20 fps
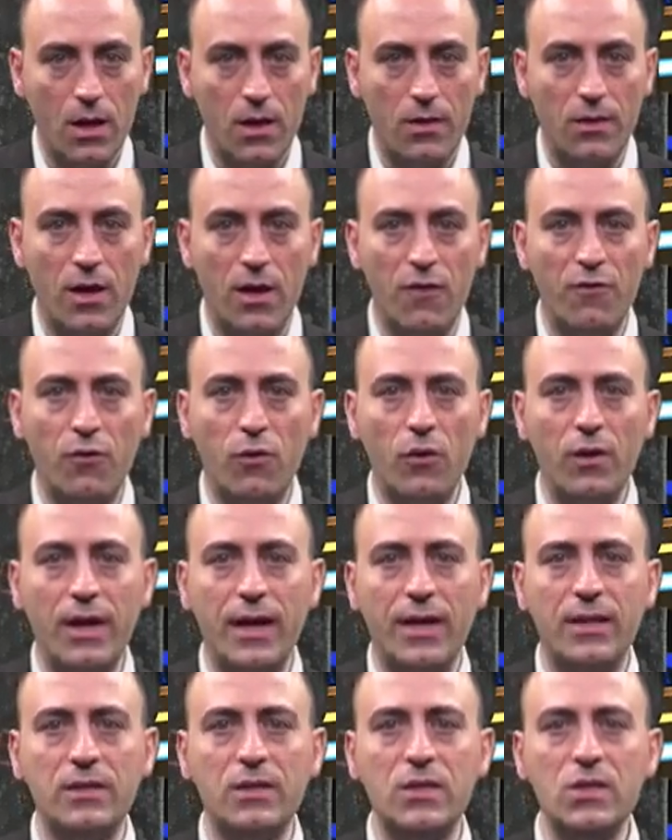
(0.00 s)
Therefore,
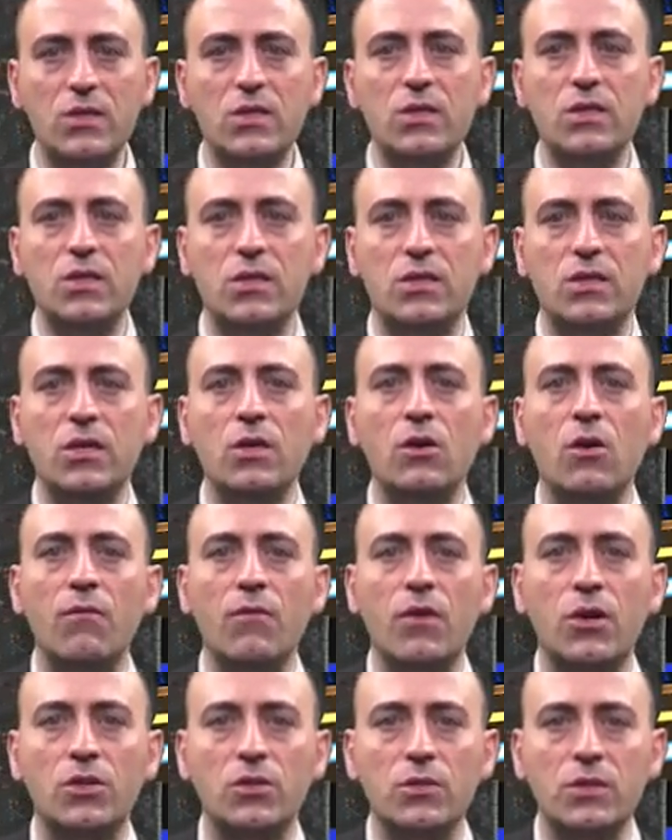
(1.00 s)
a DC-DC
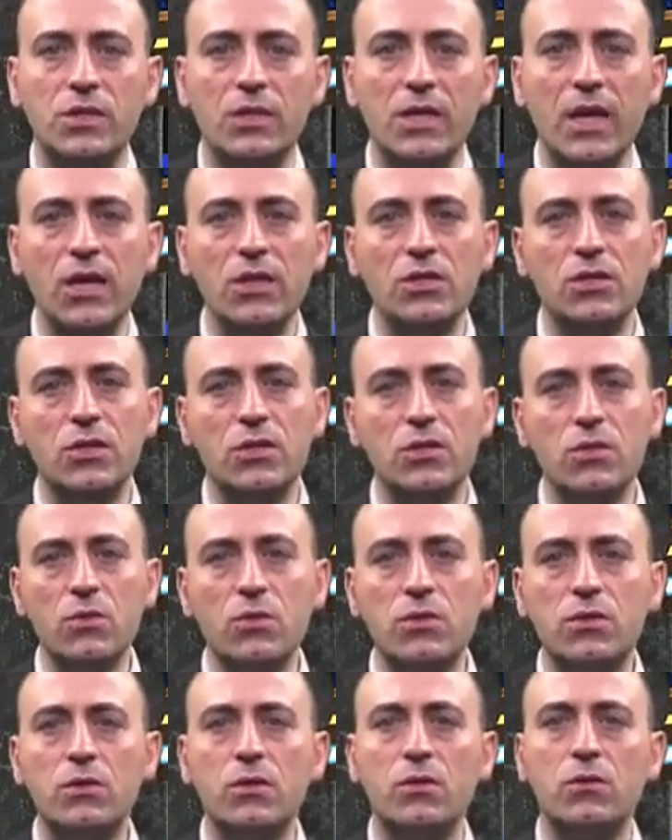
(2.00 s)
conversion stage is
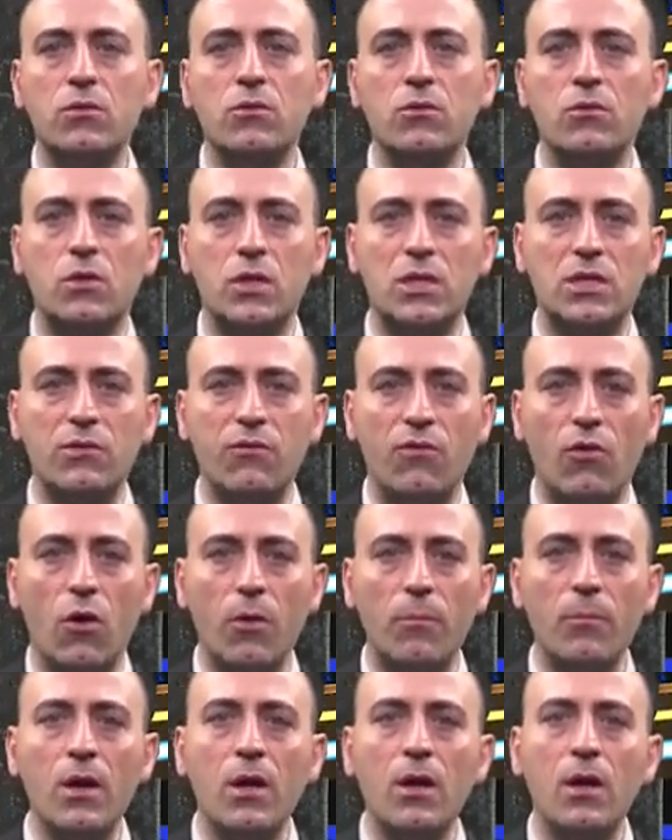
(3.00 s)
used to
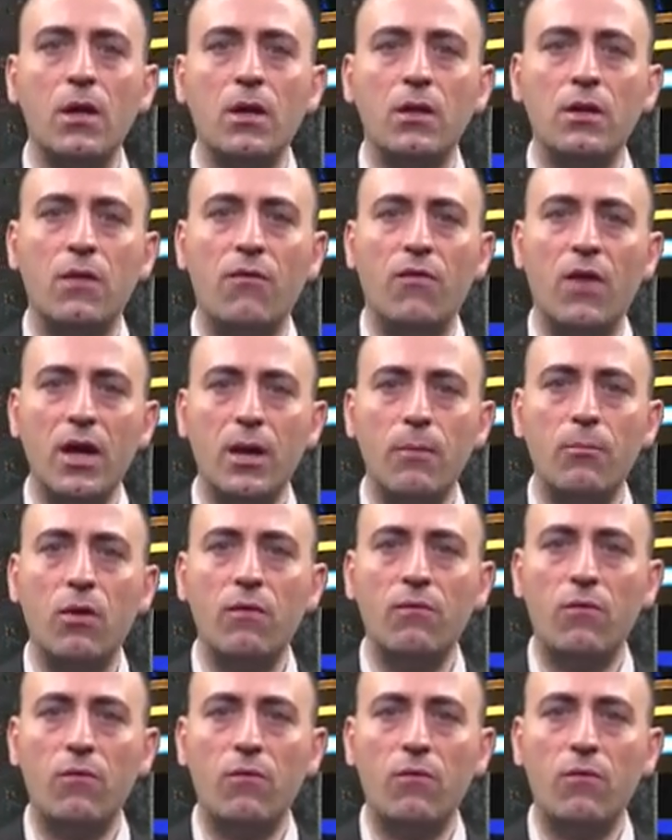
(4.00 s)
transform the variable